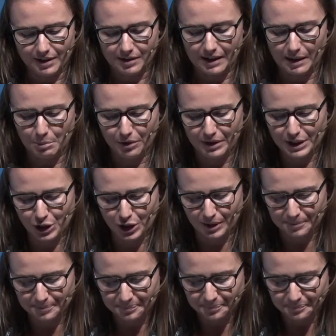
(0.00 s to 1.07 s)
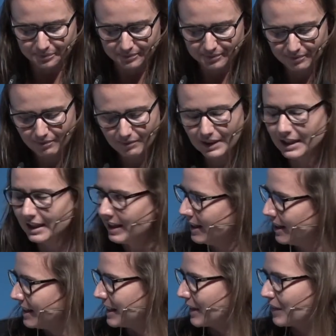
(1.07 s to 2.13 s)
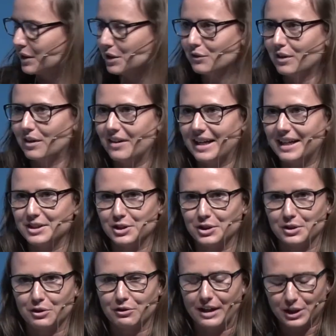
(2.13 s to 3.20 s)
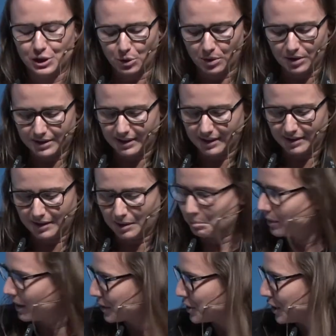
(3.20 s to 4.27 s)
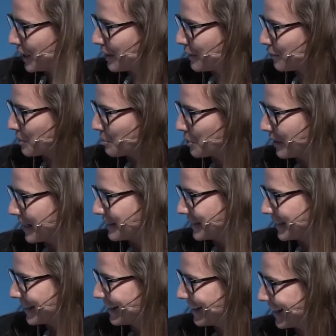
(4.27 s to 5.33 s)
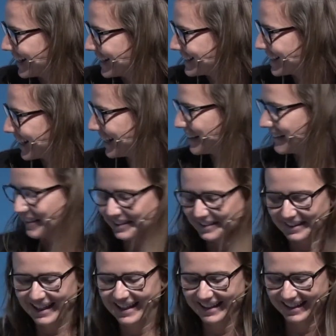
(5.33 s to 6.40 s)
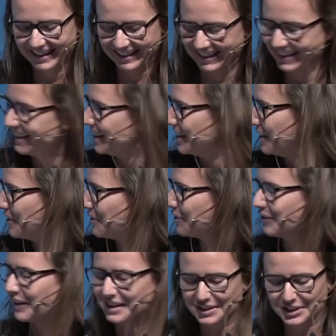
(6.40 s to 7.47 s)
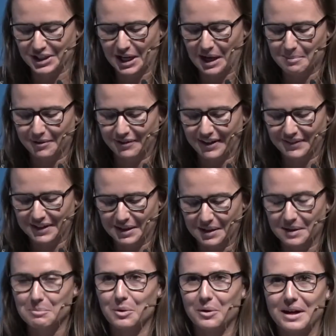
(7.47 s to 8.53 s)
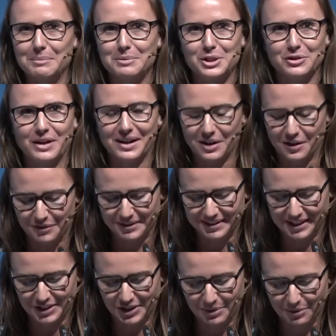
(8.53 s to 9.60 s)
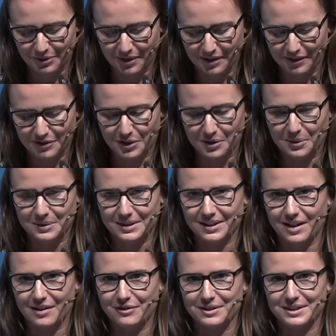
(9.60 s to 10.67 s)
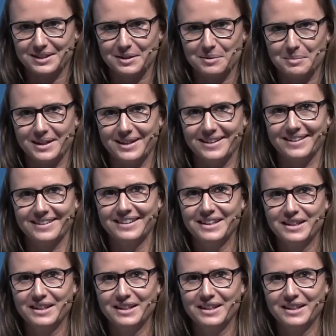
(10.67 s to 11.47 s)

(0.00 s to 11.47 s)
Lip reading: collaboration. Now that you've all had your crash course in blockchain from Grantley, I guess I get the fun job of having a more abstract conversation with all of you to offer some